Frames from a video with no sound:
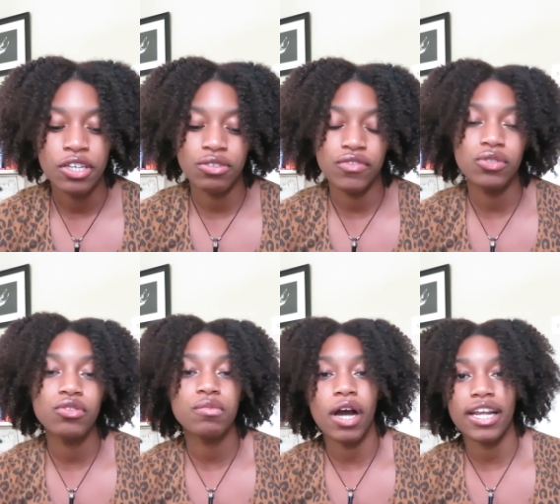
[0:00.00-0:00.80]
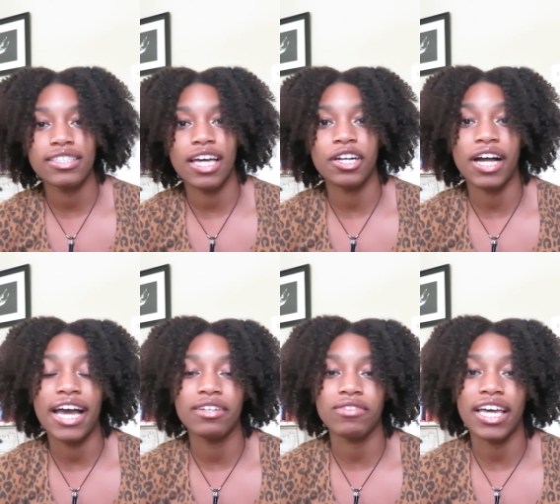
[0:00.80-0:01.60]
So if you use products that are
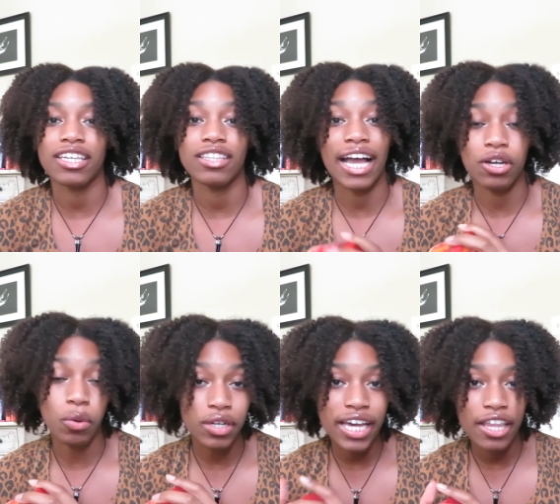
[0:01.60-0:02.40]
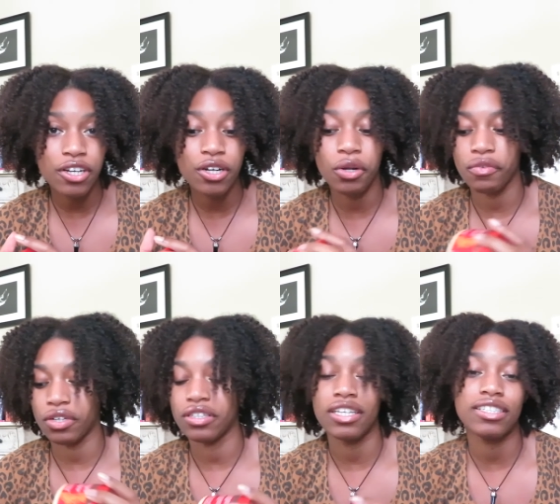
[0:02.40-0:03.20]
kind of like that go together, or if
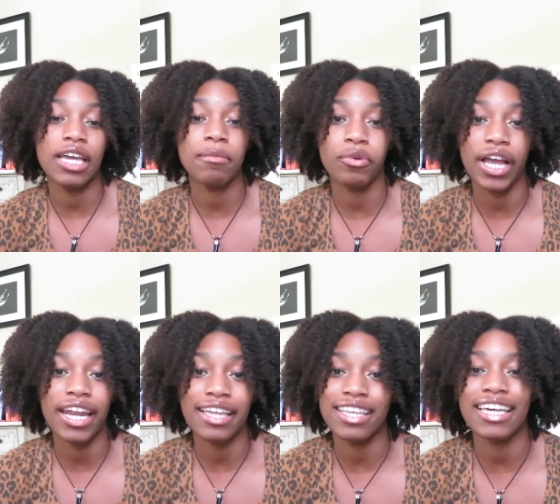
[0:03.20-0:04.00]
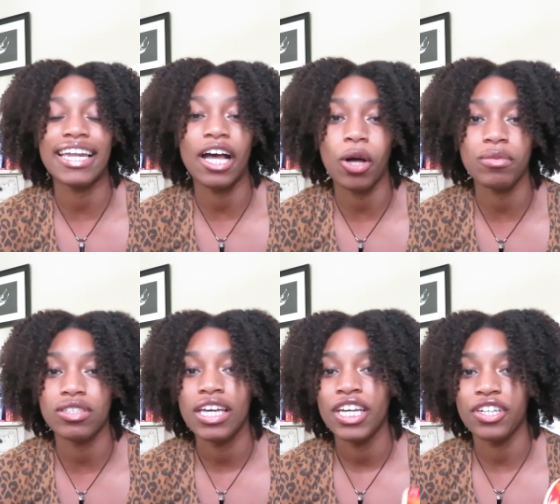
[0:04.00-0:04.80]
they're in the same brand, I think it helps
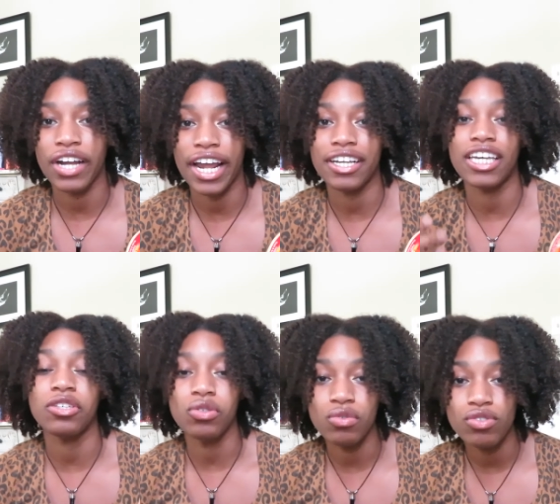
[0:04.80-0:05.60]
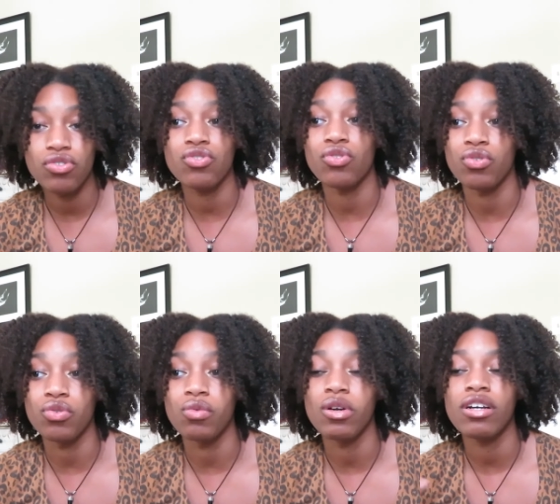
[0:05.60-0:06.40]
your hair get used
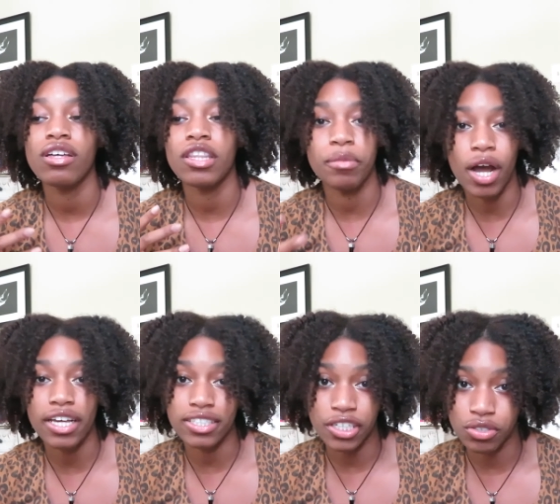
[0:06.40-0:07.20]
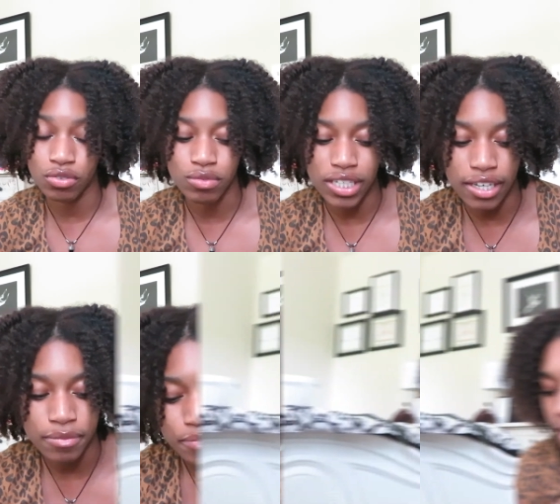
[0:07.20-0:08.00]
to the products that you're
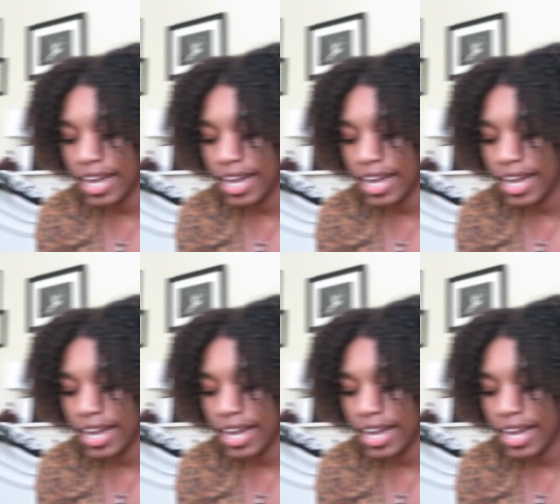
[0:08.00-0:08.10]
using.